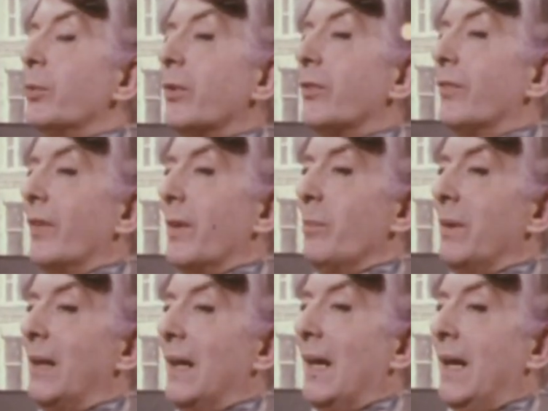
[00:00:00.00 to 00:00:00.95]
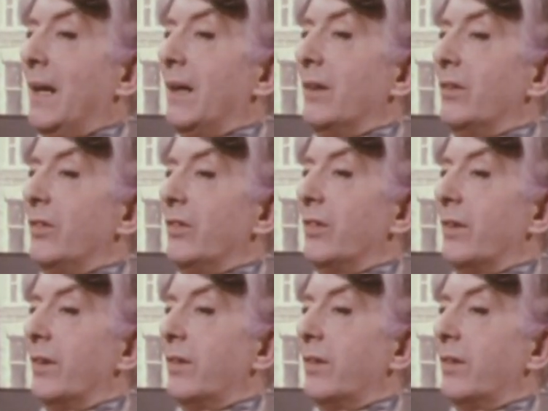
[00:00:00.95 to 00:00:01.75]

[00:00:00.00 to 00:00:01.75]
was for the middle-aged.